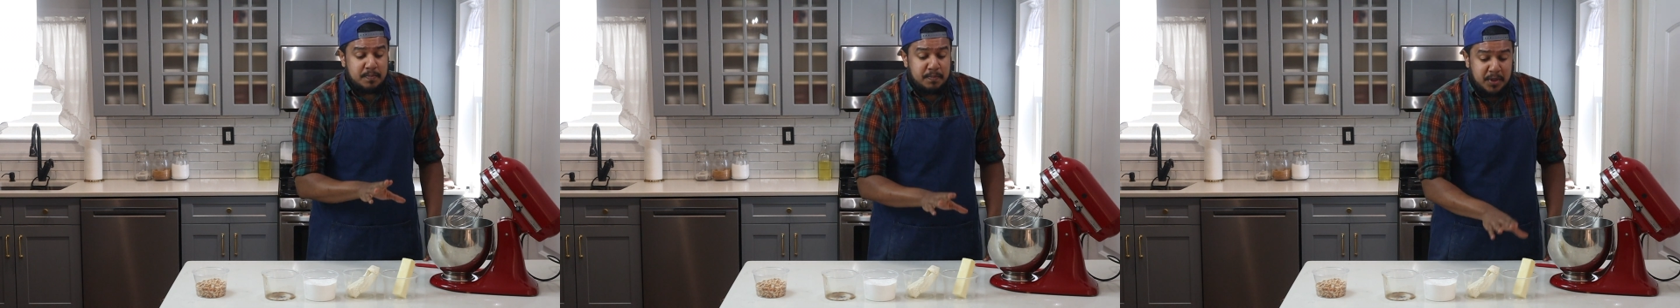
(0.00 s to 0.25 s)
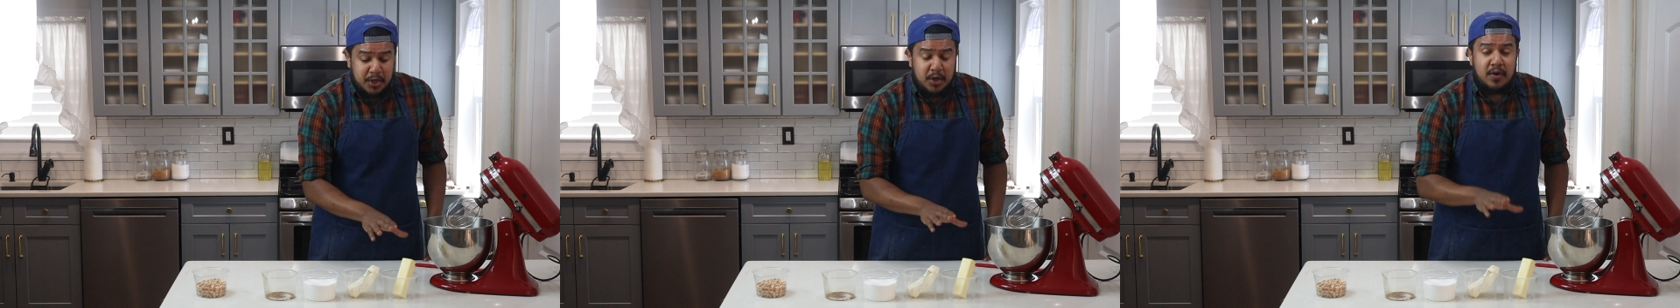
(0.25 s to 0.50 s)

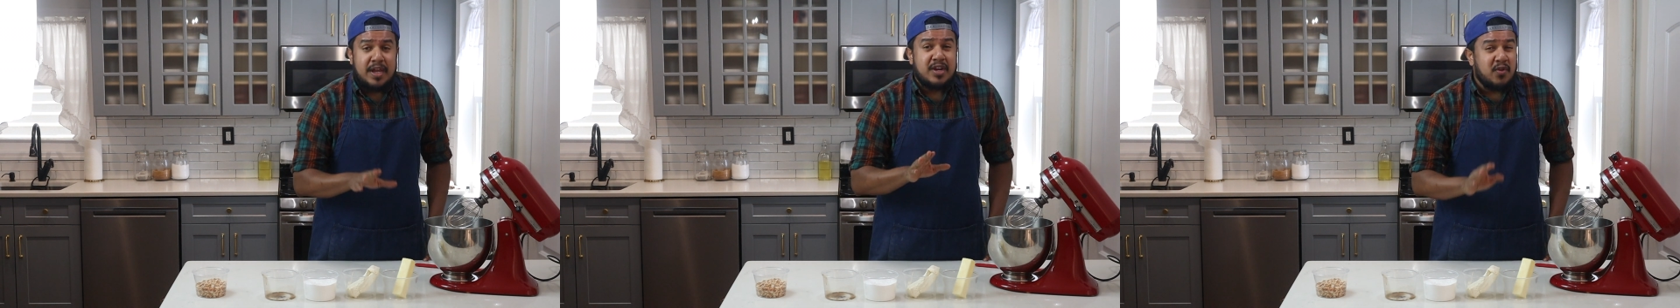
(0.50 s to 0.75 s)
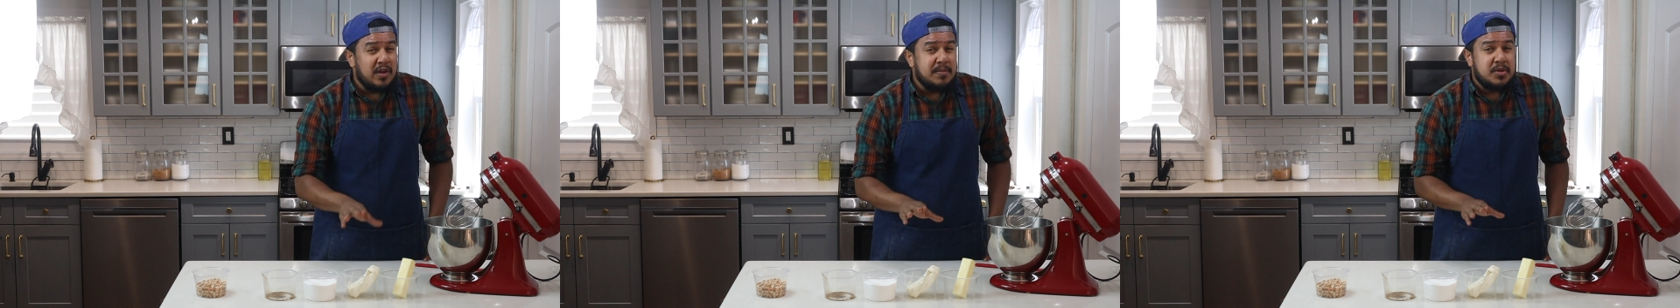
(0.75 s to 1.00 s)
butter
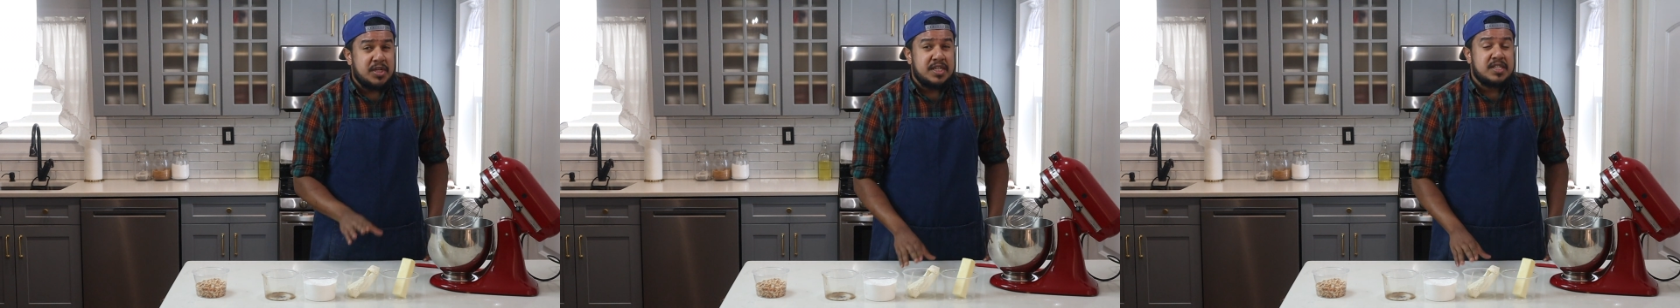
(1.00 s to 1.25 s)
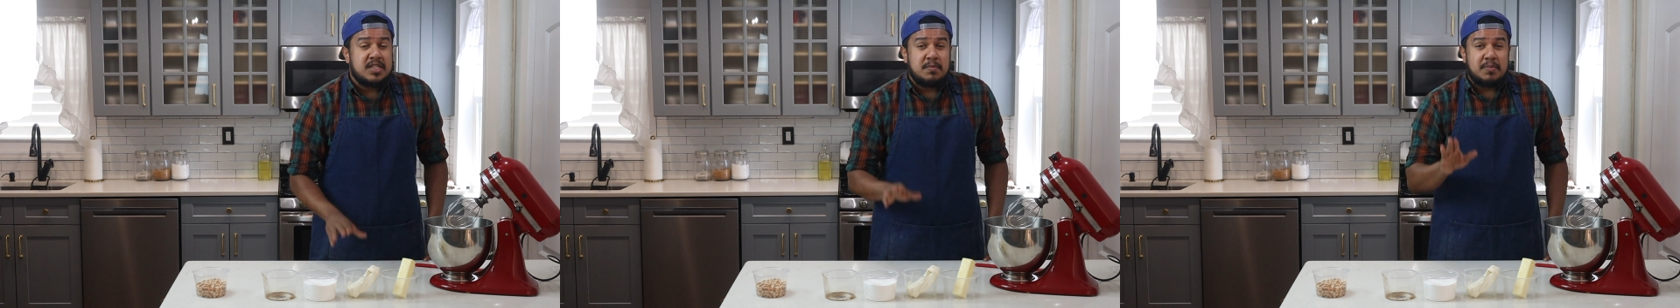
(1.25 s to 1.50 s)
and cream
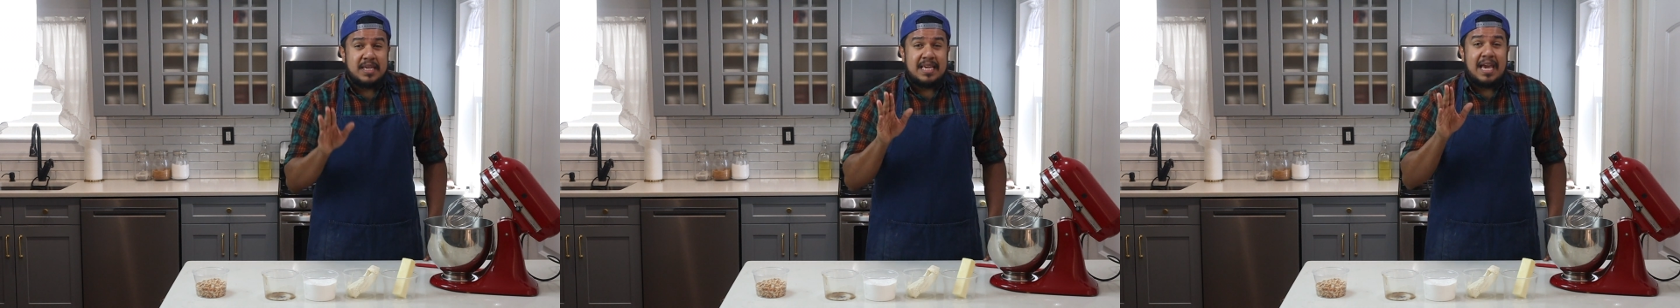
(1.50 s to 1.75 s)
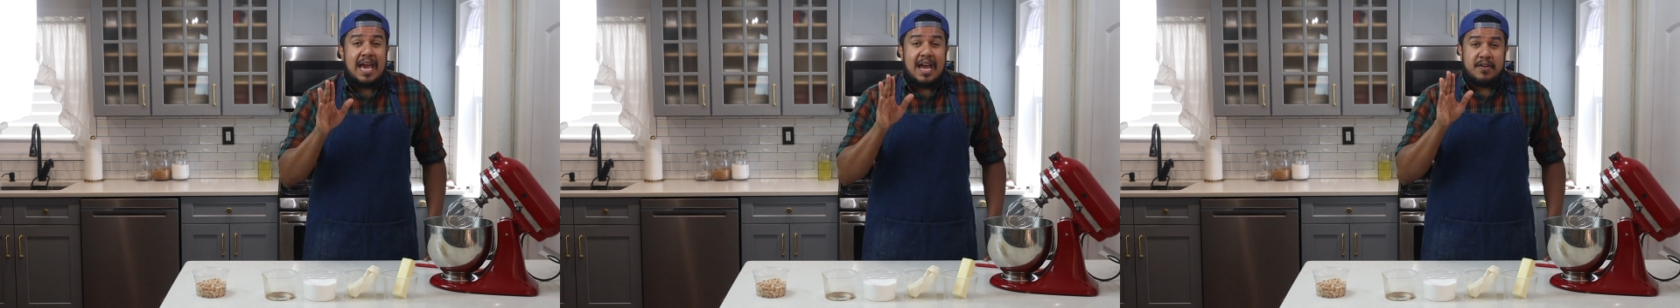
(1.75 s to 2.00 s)
cheese to
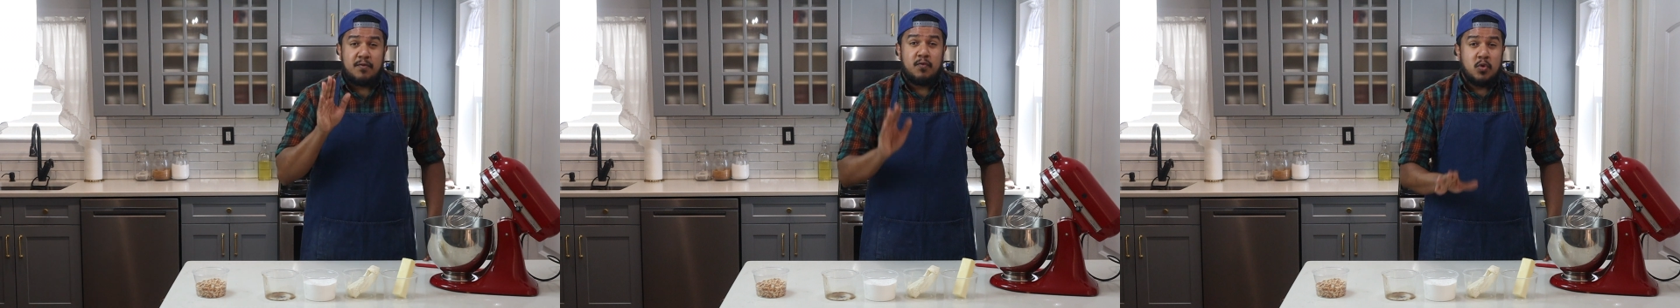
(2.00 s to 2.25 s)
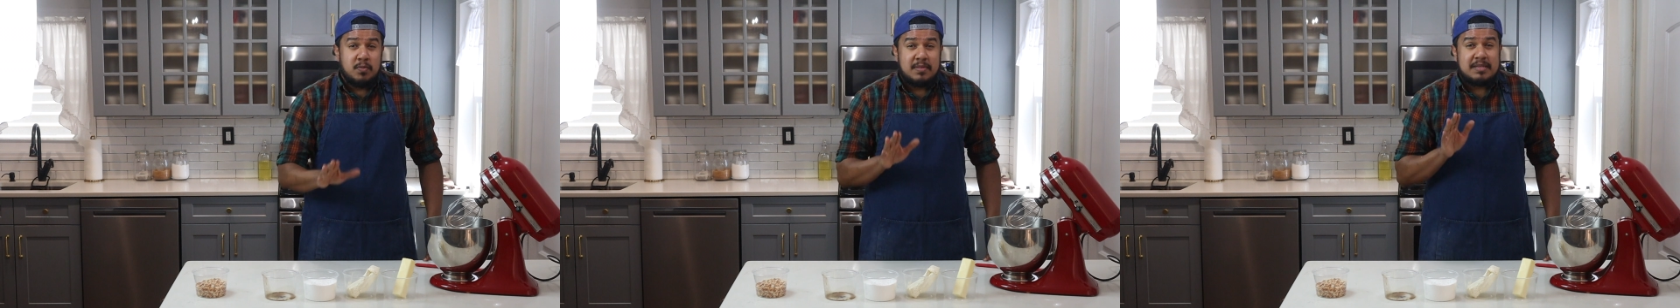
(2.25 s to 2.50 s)
be at
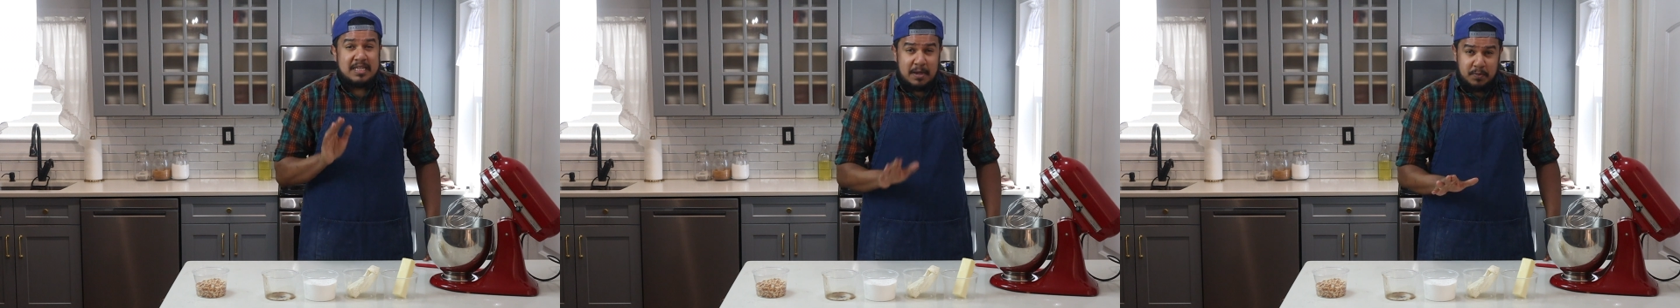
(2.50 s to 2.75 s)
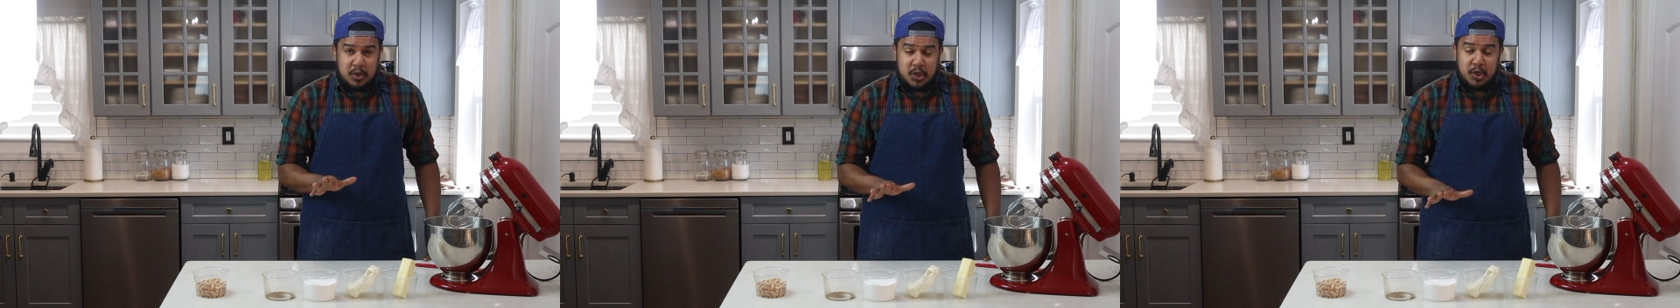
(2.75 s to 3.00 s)
room
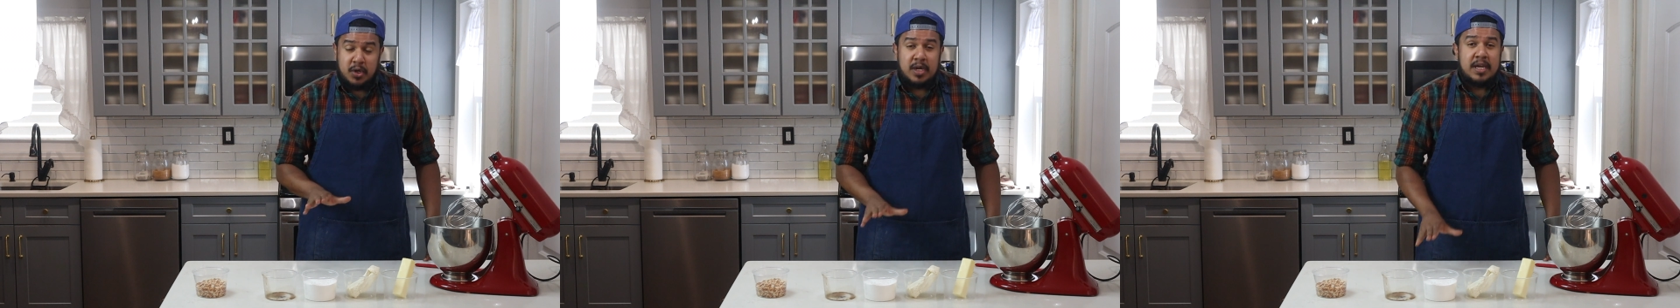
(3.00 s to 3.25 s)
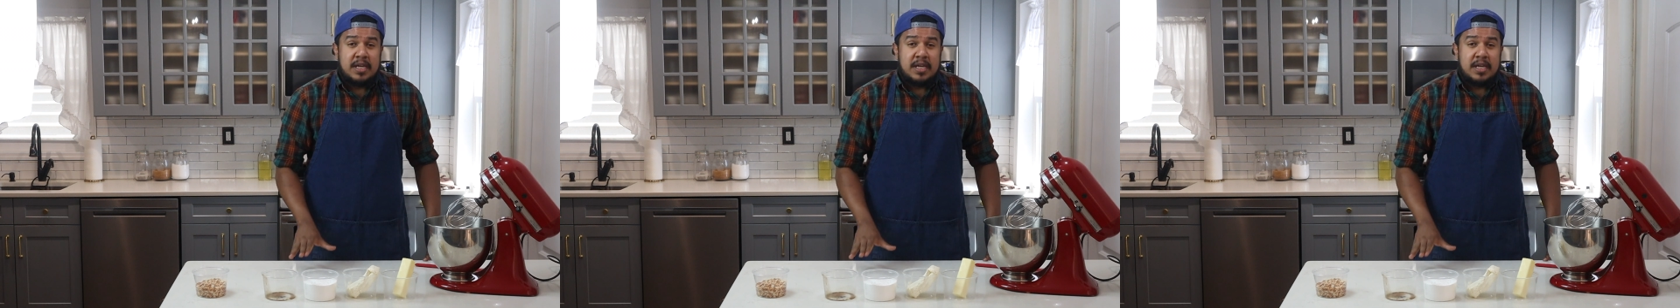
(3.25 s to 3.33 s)
temperature.